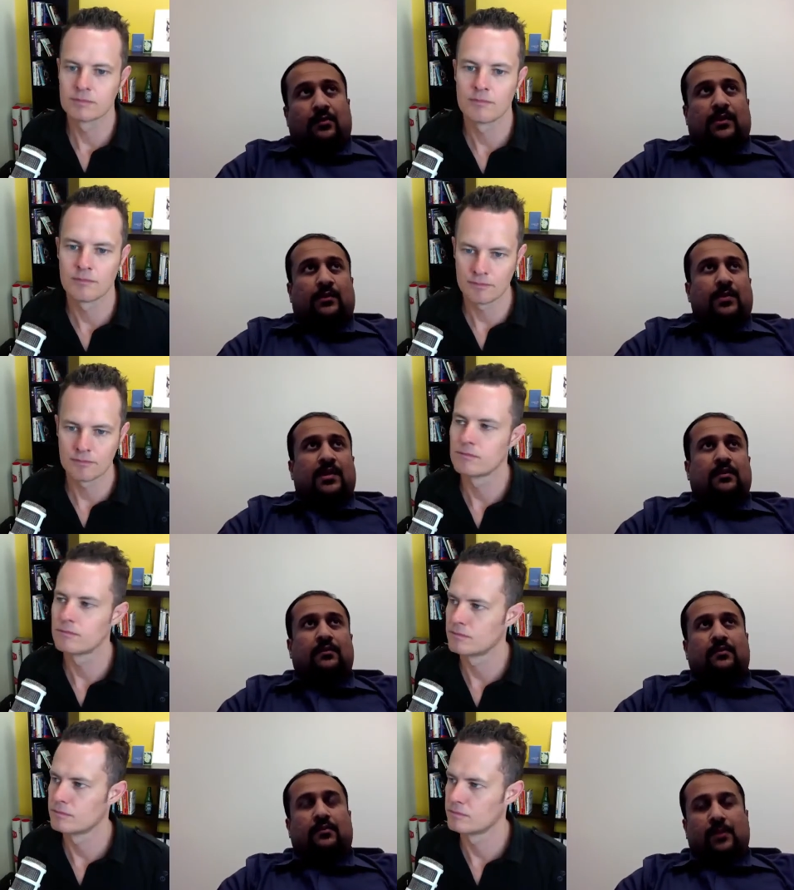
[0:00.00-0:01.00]

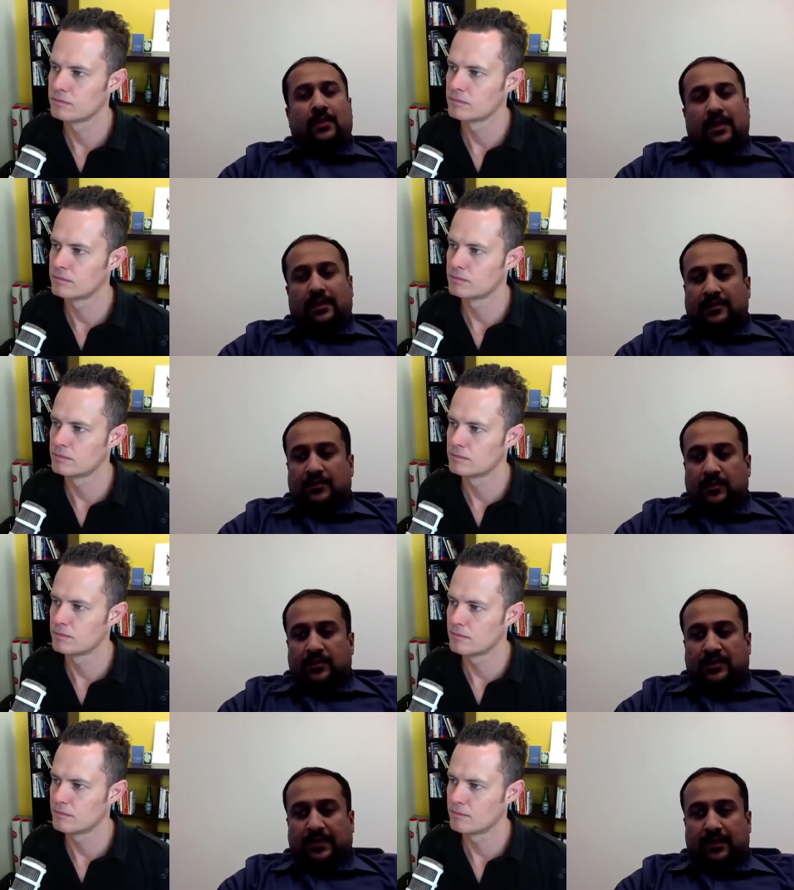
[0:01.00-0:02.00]
Speaker 1: mean, we would get
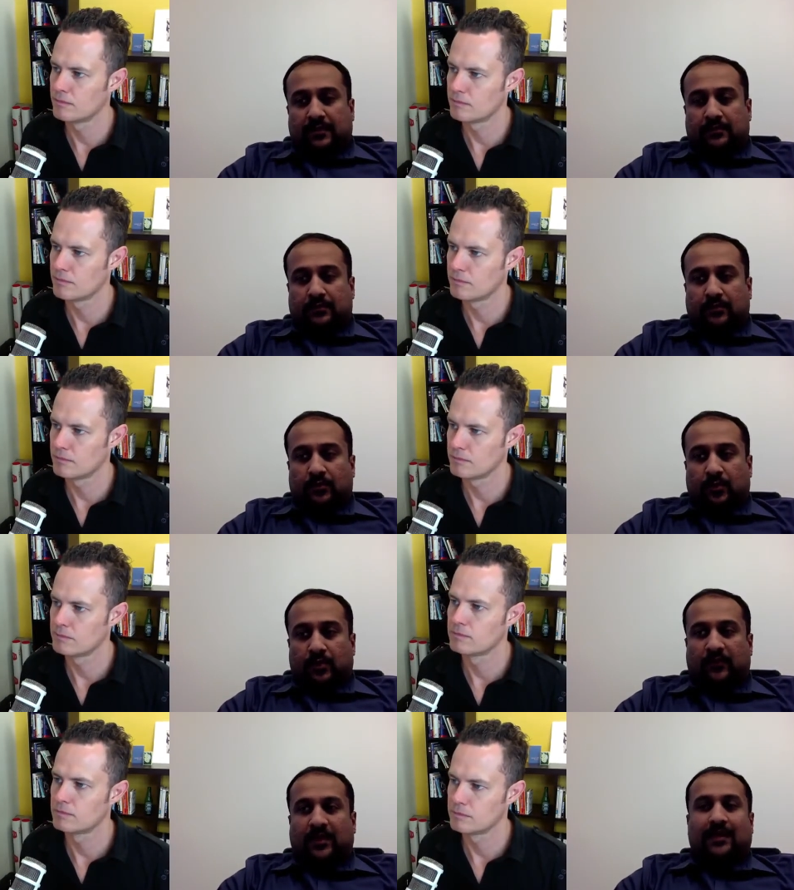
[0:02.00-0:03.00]
customers like who
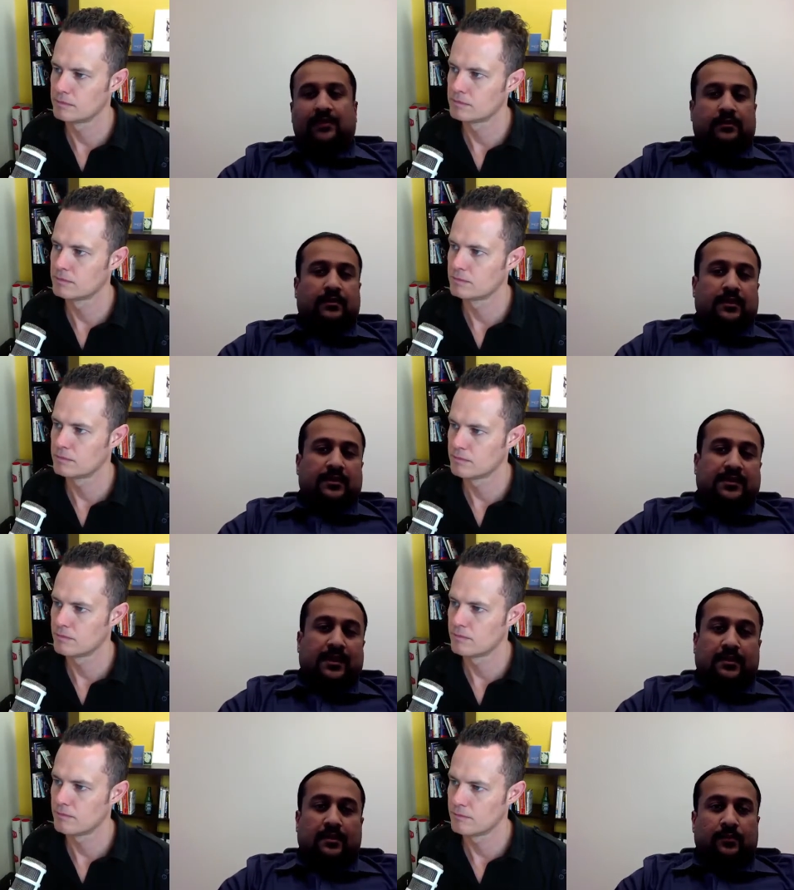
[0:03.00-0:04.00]
would forget that they had
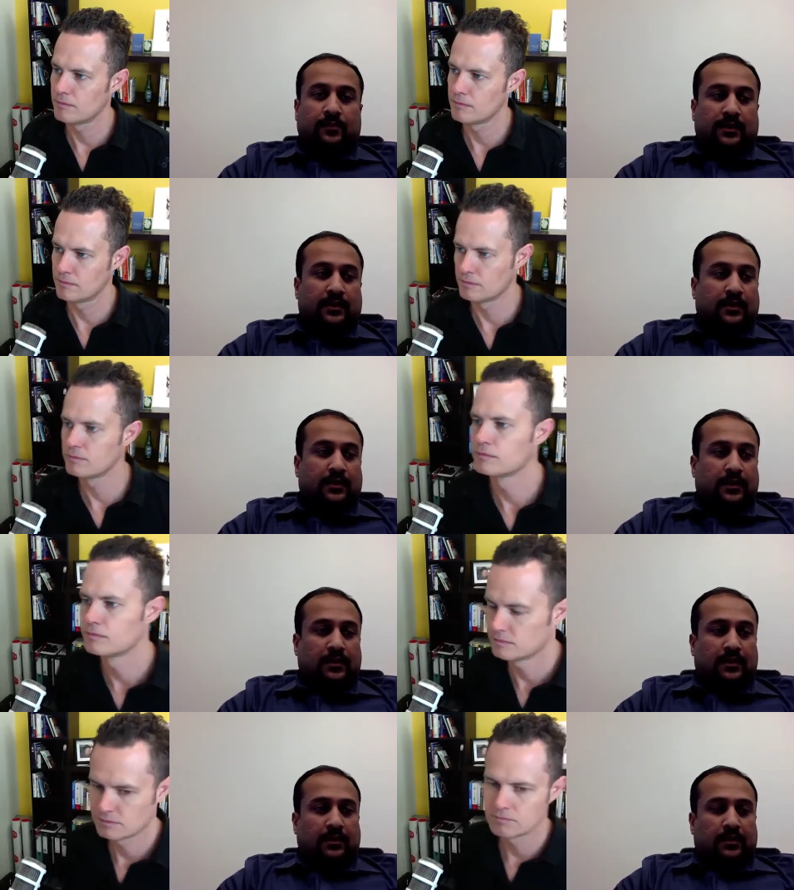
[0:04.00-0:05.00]
signed up and
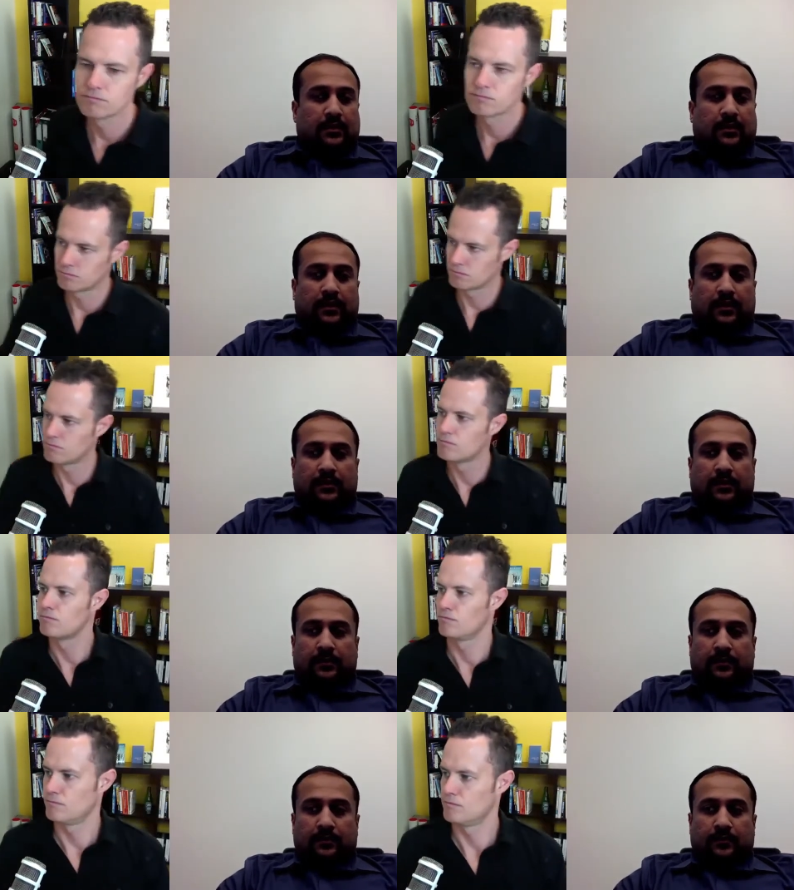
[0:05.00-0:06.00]

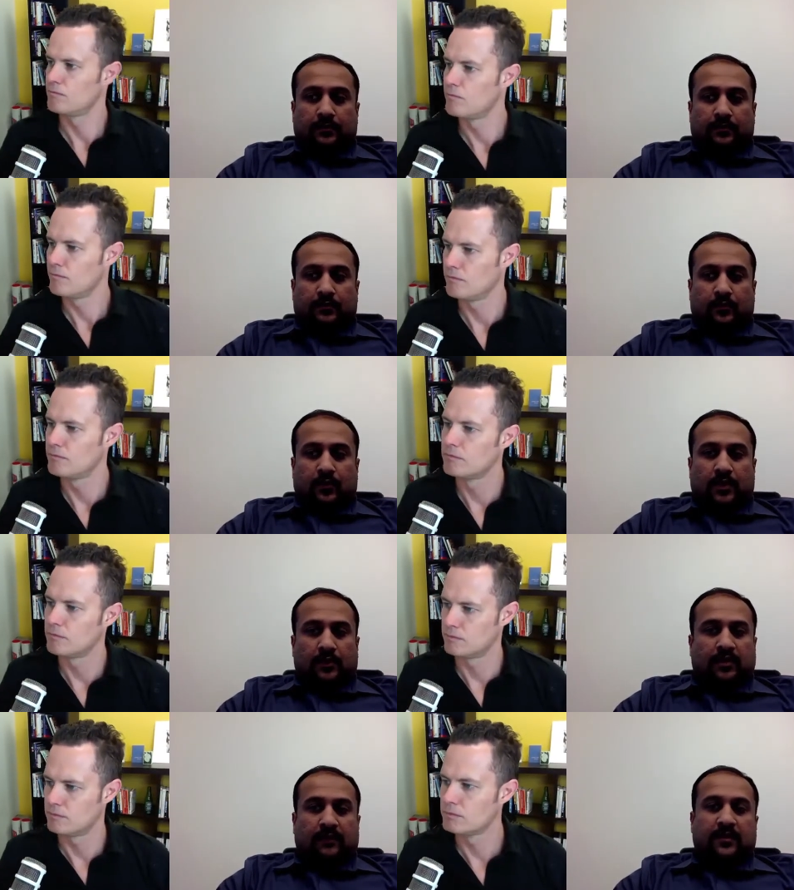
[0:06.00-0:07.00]
um, want a
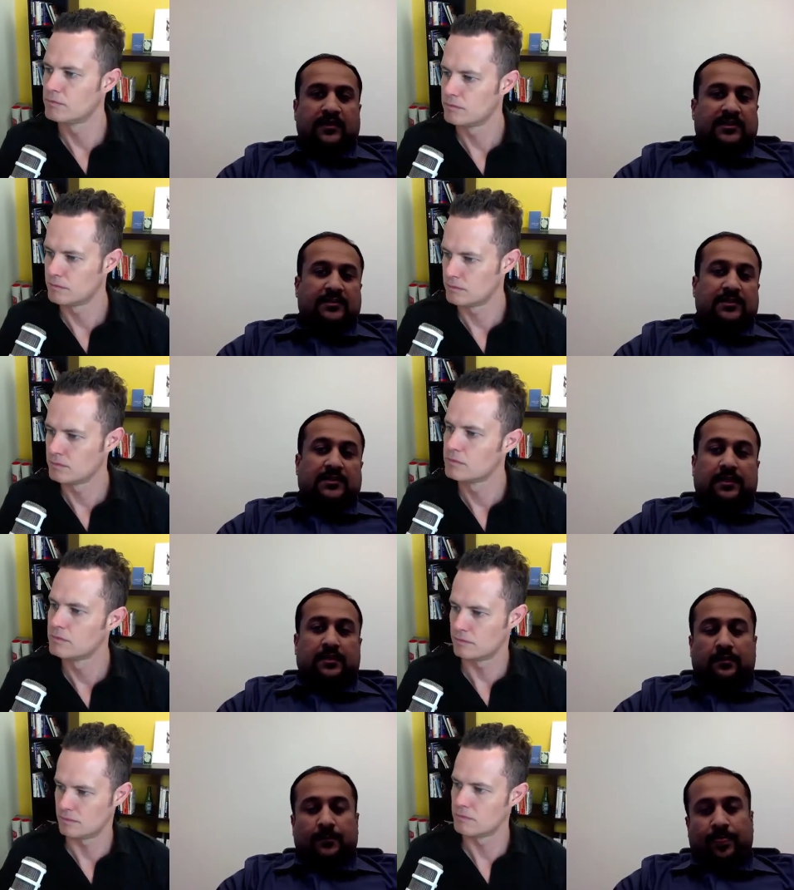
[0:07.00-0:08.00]
refund six months
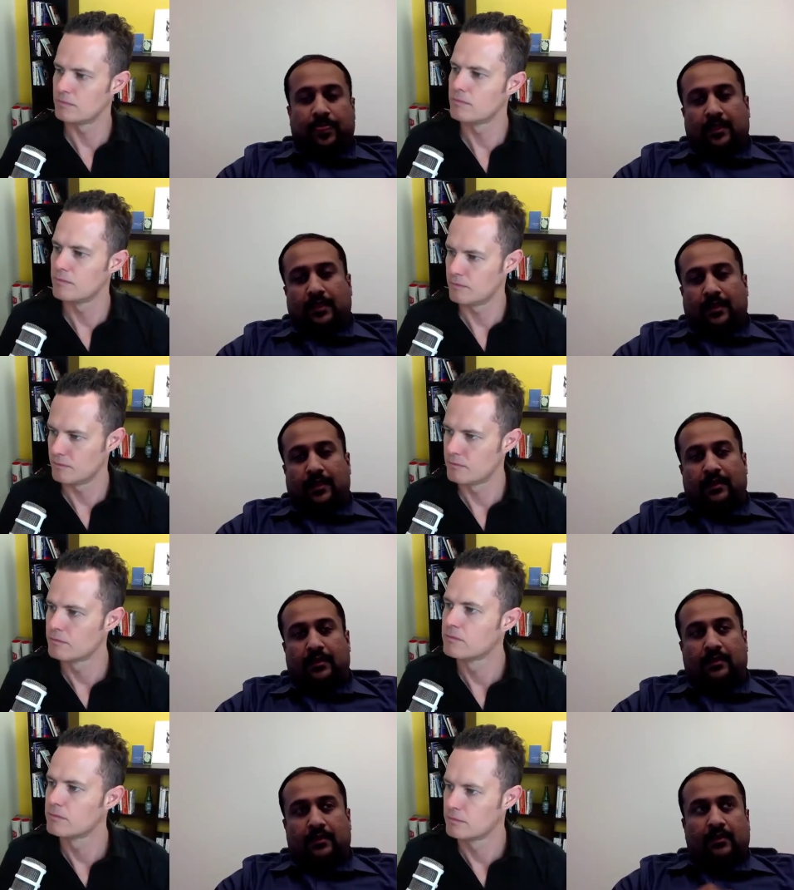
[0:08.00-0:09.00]
later.
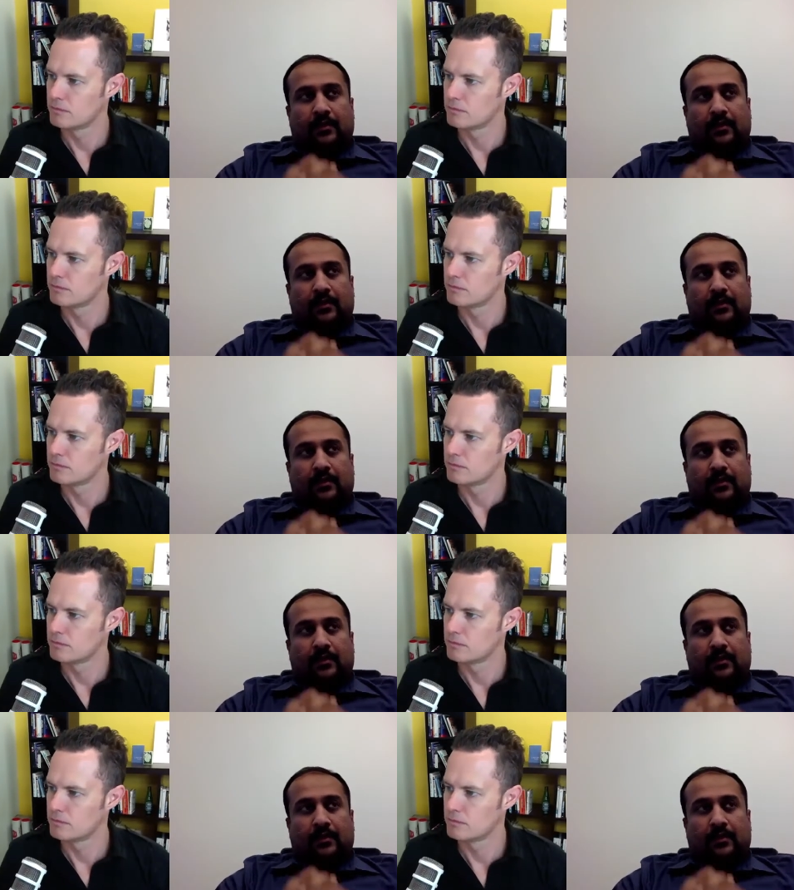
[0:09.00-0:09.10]
And